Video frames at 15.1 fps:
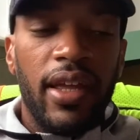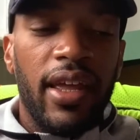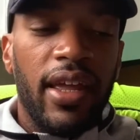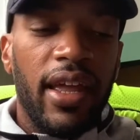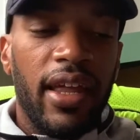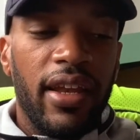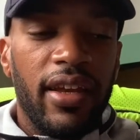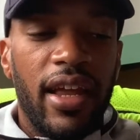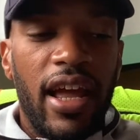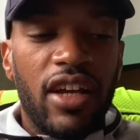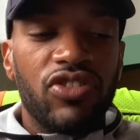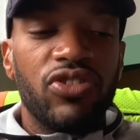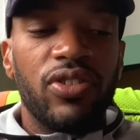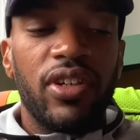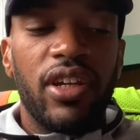And
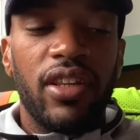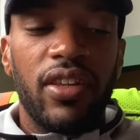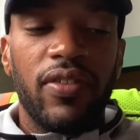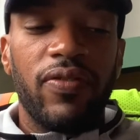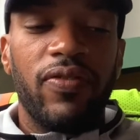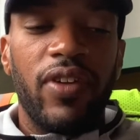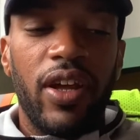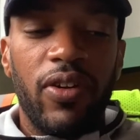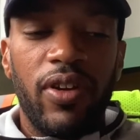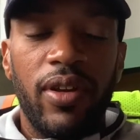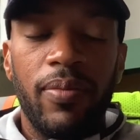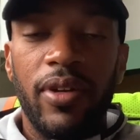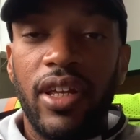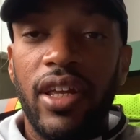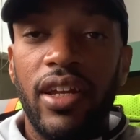actually, in the very
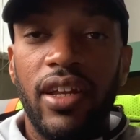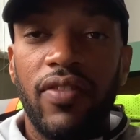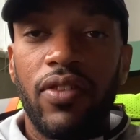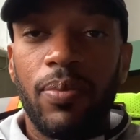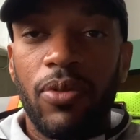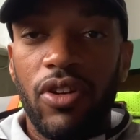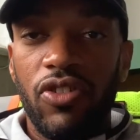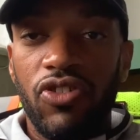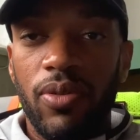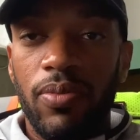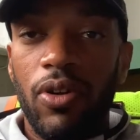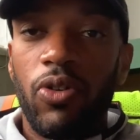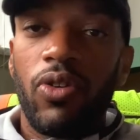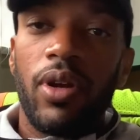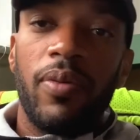beginning of the apprenticeship
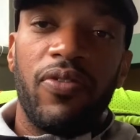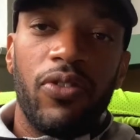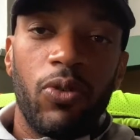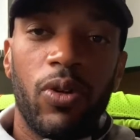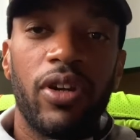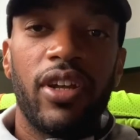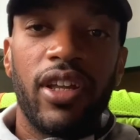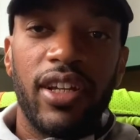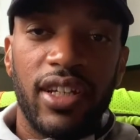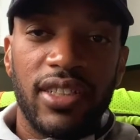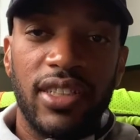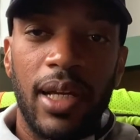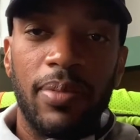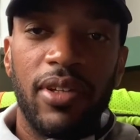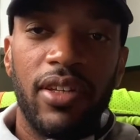program, if you were to get
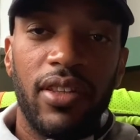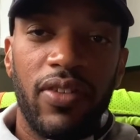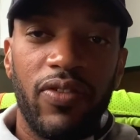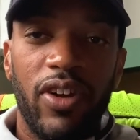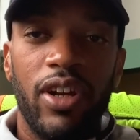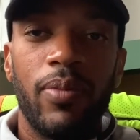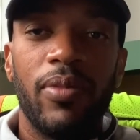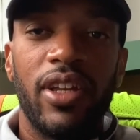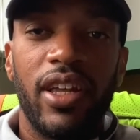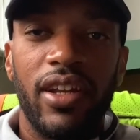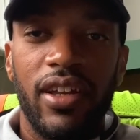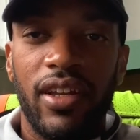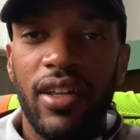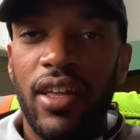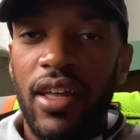accepted in the very
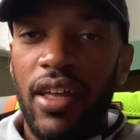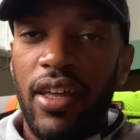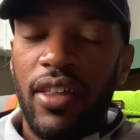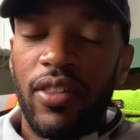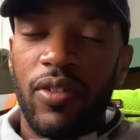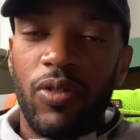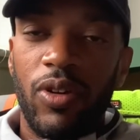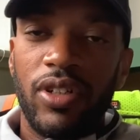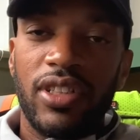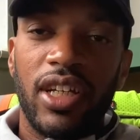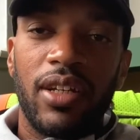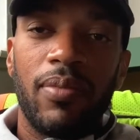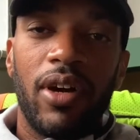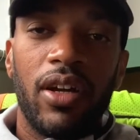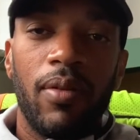beginning, they're going to take
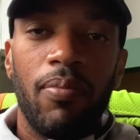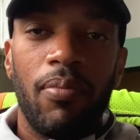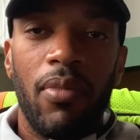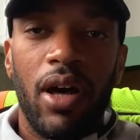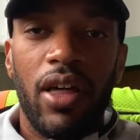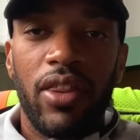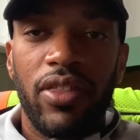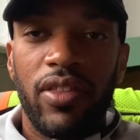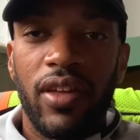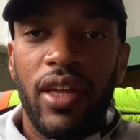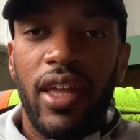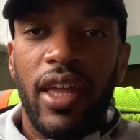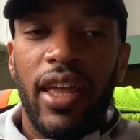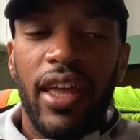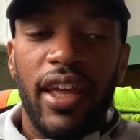about a month
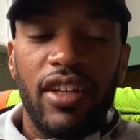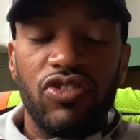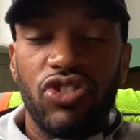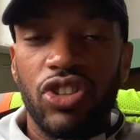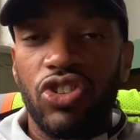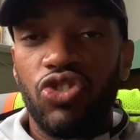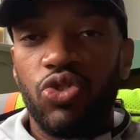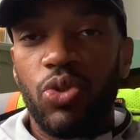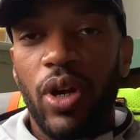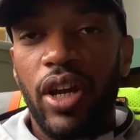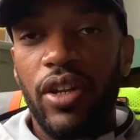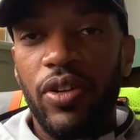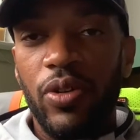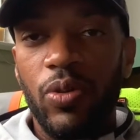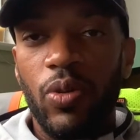and just
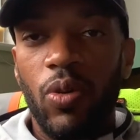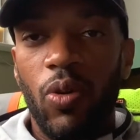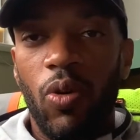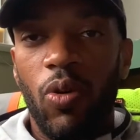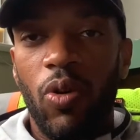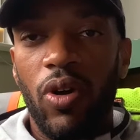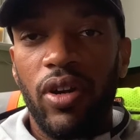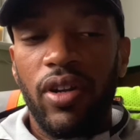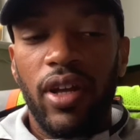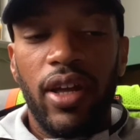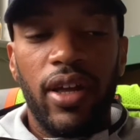train you on